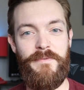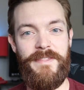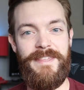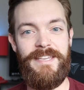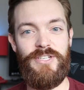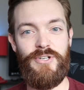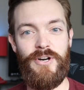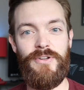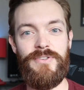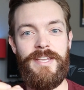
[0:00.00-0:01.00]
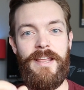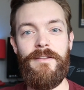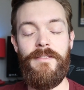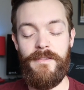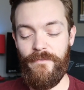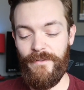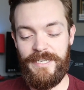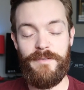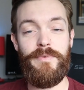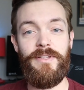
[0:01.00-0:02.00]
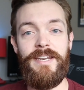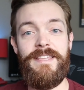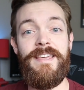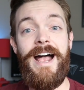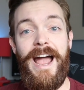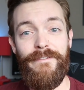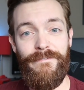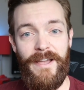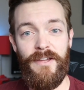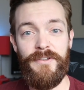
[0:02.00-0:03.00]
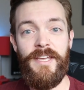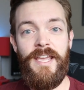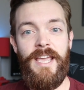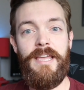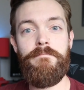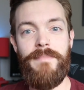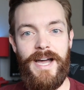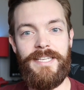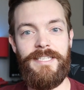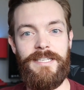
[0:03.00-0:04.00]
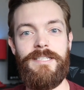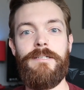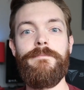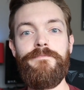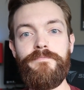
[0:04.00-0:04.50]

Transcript: with these journals, and the flexibility that I found in my system